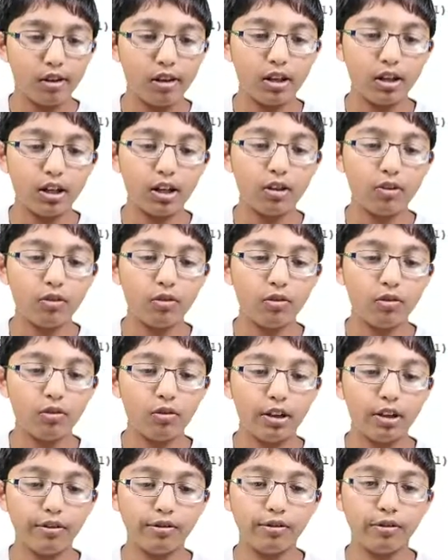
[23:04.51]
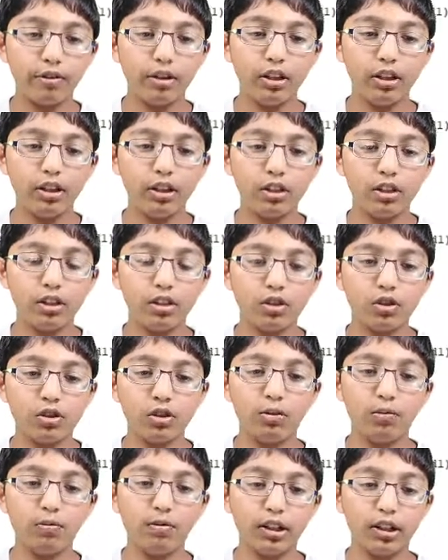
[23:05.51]
And now we have created the
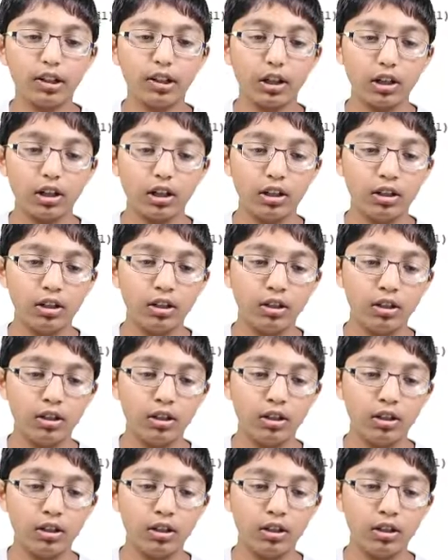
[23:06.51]
stop function.